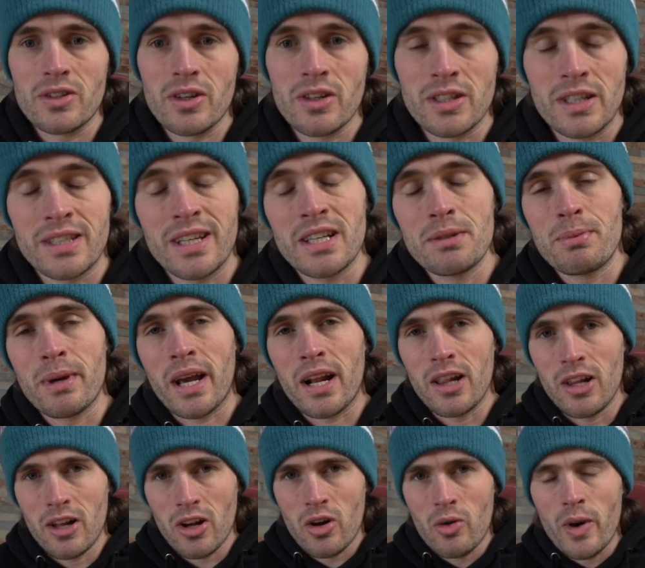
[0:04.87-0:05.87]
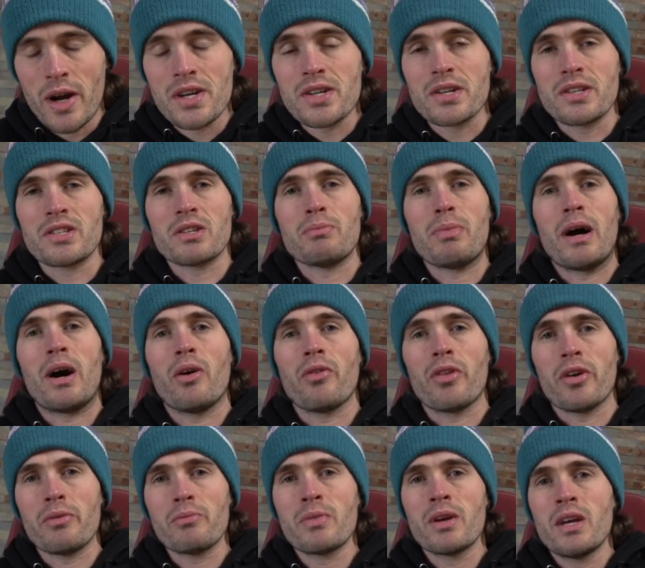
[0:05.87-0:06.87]
because I seem to be getting a lot of questions about
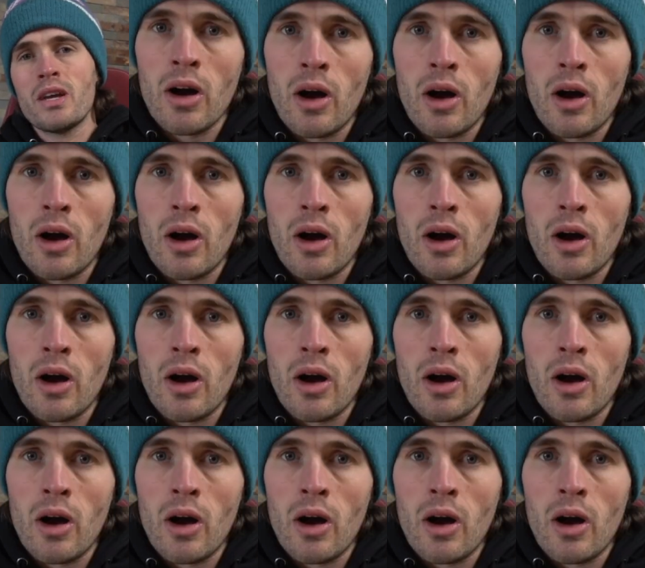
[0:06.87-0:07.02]
them.